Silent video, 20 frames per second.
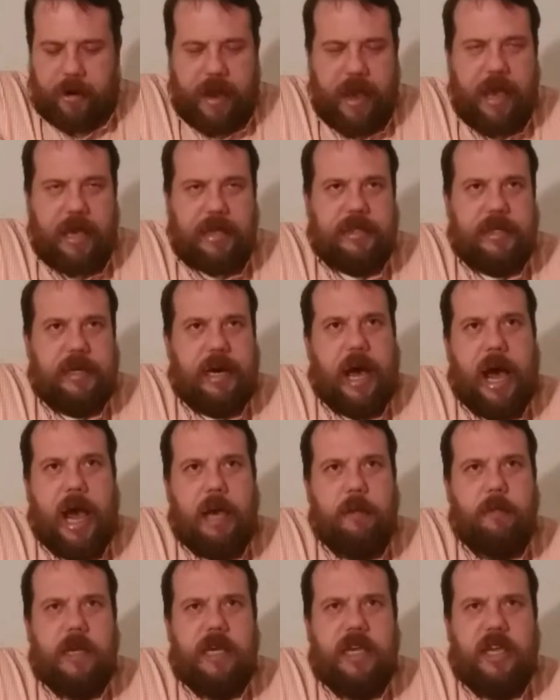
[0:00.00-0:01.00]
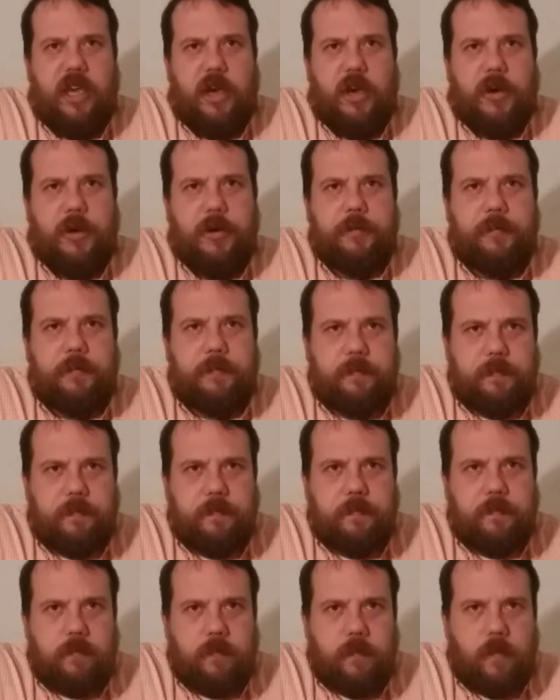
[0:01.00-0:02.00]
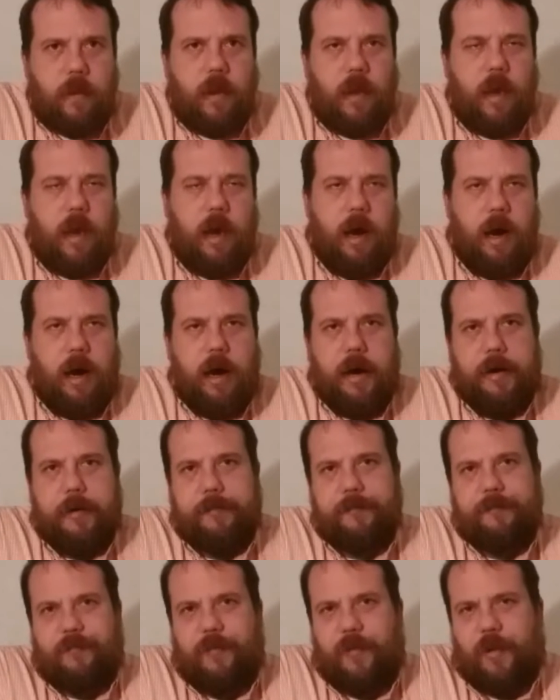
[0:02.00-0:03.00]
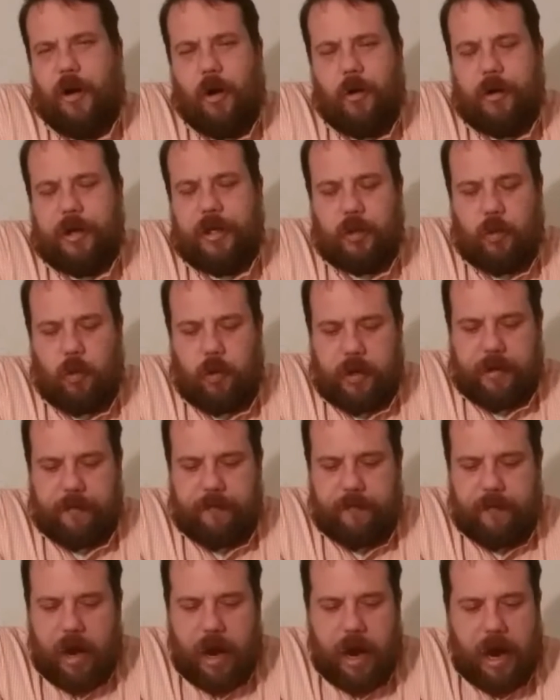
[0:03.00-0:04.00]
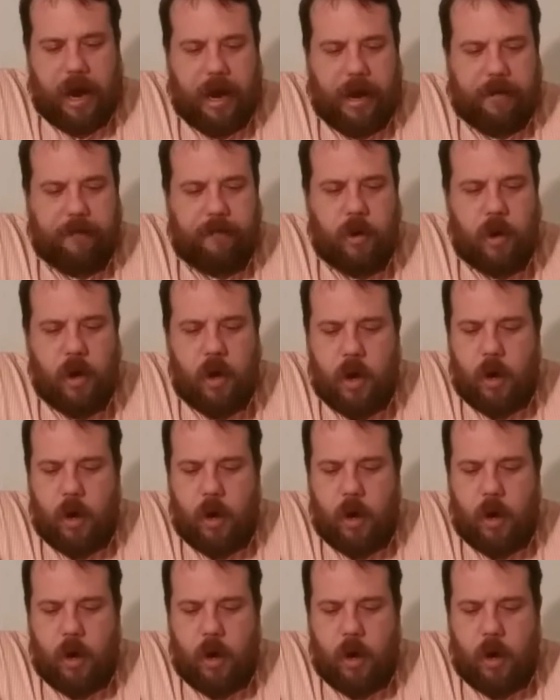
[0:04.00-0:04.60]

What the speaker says: It has an IBU of only 25,